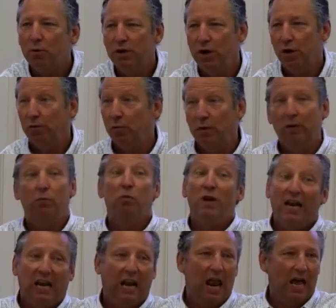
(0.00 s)
when they're, we
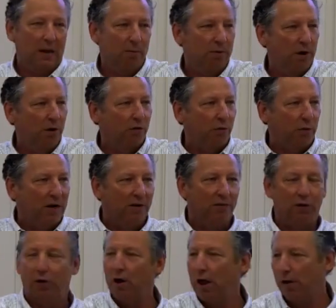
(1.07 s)
really like them when they're three if
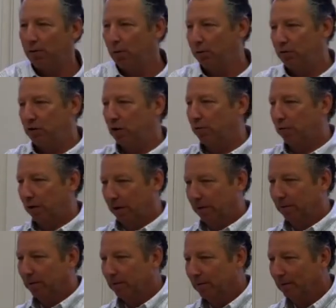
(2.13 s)
they're not our own children.
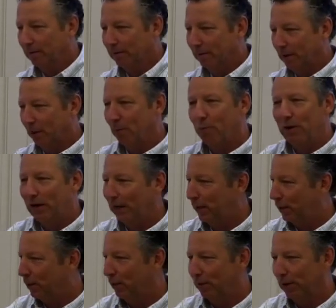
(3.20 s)
They're really
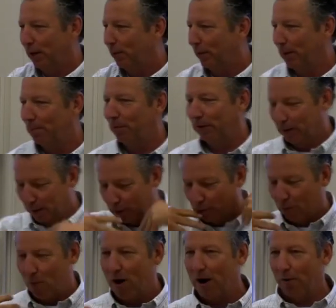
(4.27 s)
cute. You know, when they put the little
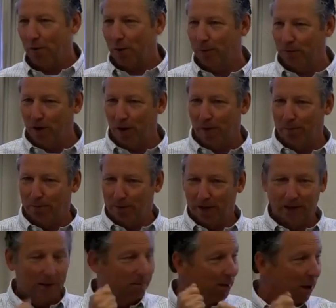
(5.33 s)
choir robes on, and
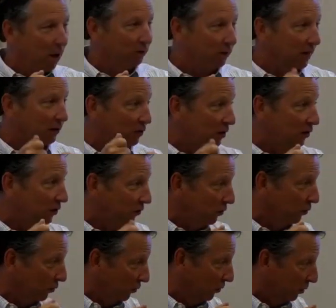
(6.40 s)
play the bells like Jesus
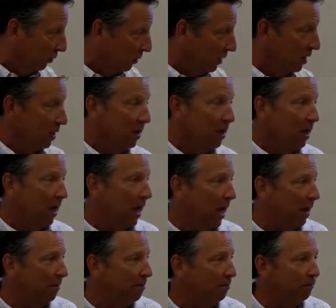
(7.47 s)
used to. And